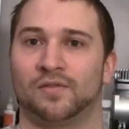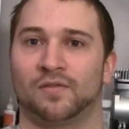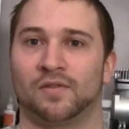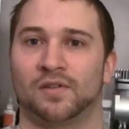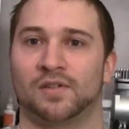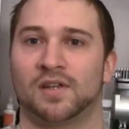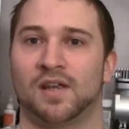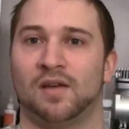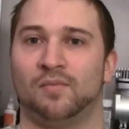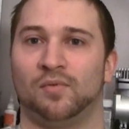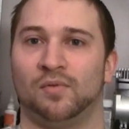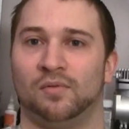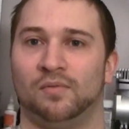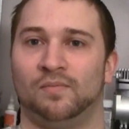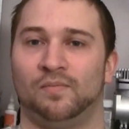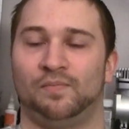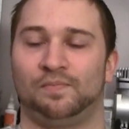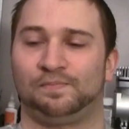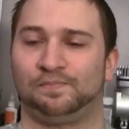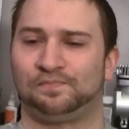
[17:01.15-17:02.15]
for example,
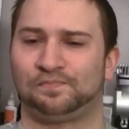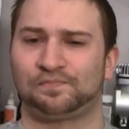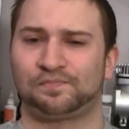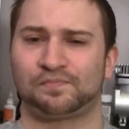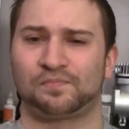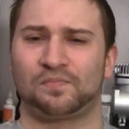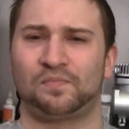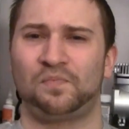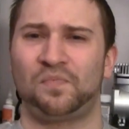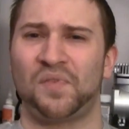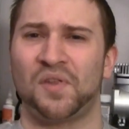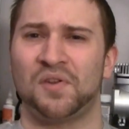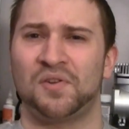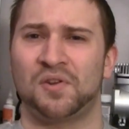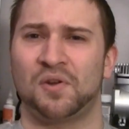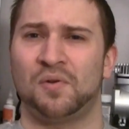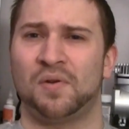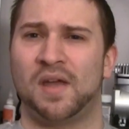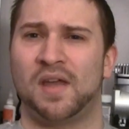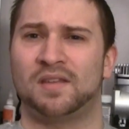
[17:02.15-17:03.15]

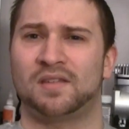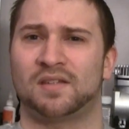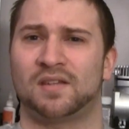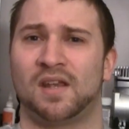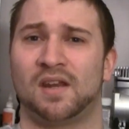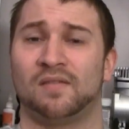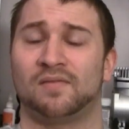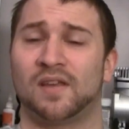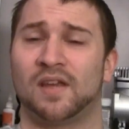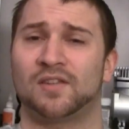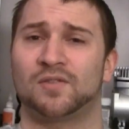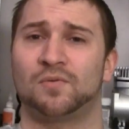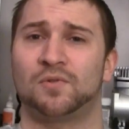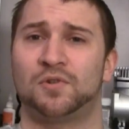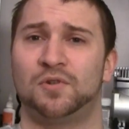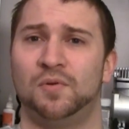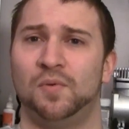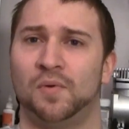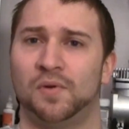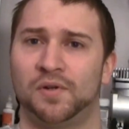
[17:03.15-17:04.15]
don't hesitate. If that's
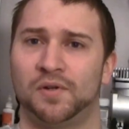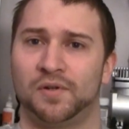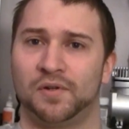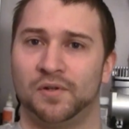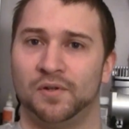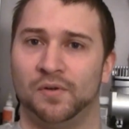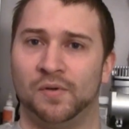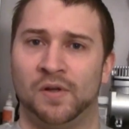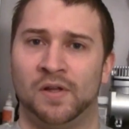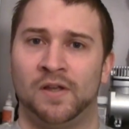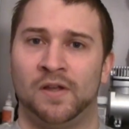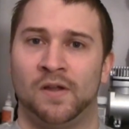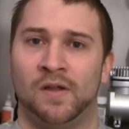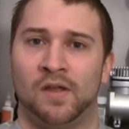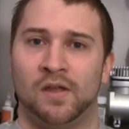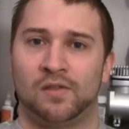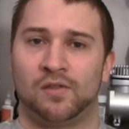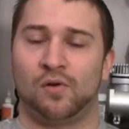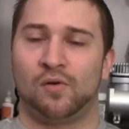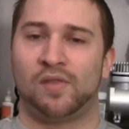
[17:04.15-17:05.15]
what you want to do,
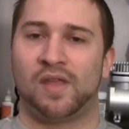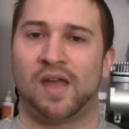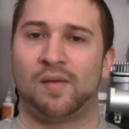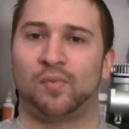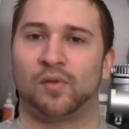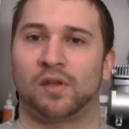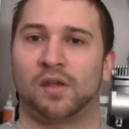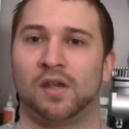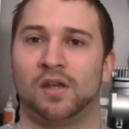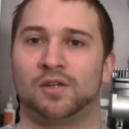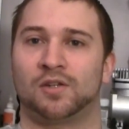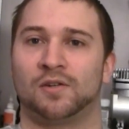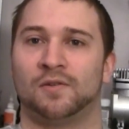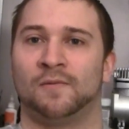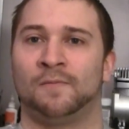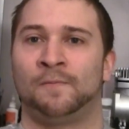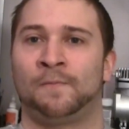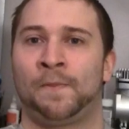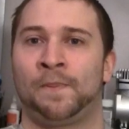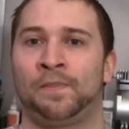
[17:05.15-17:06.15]
throw in the
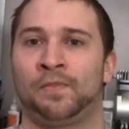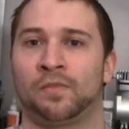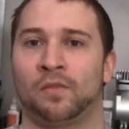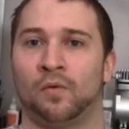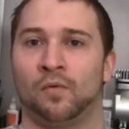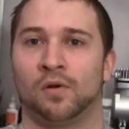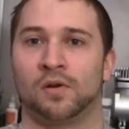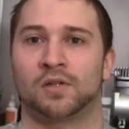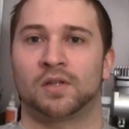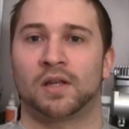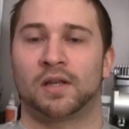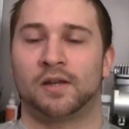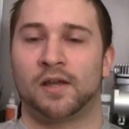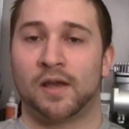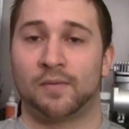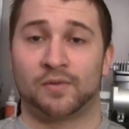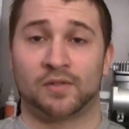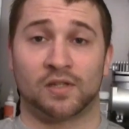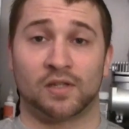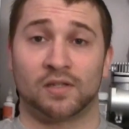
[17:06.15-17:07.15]
application. The worst that can
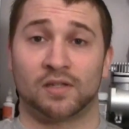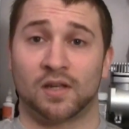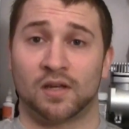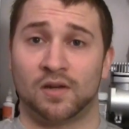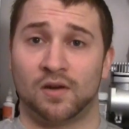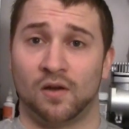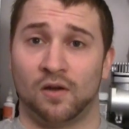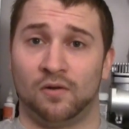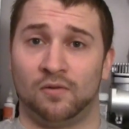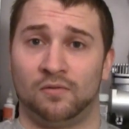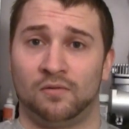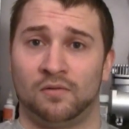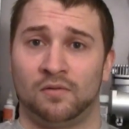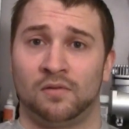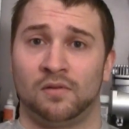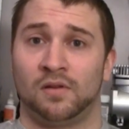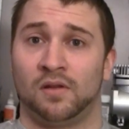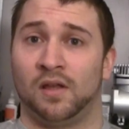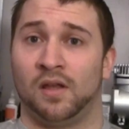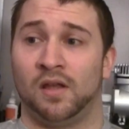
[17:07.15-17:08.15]
happen is they can say no,
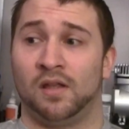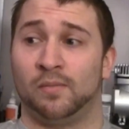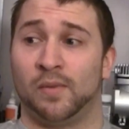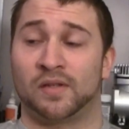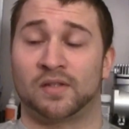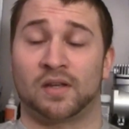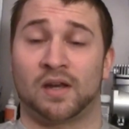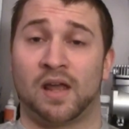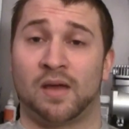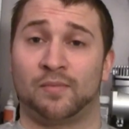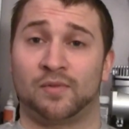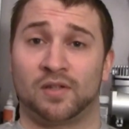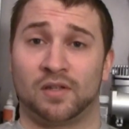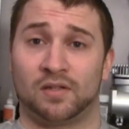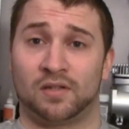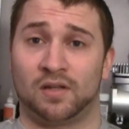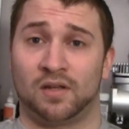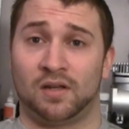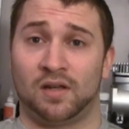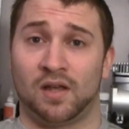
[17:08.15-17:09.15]
and the best thing that happens
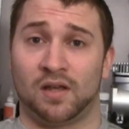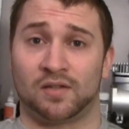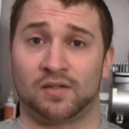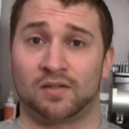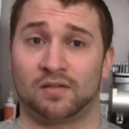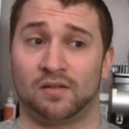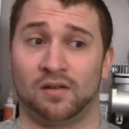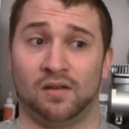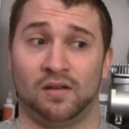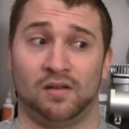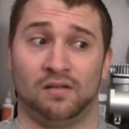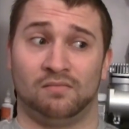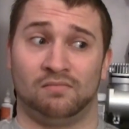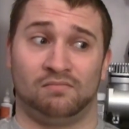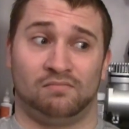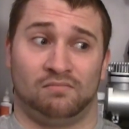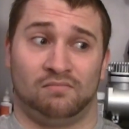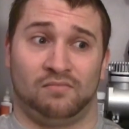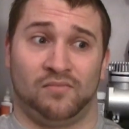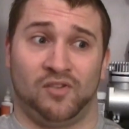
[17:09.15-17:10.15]
is they say yes. And,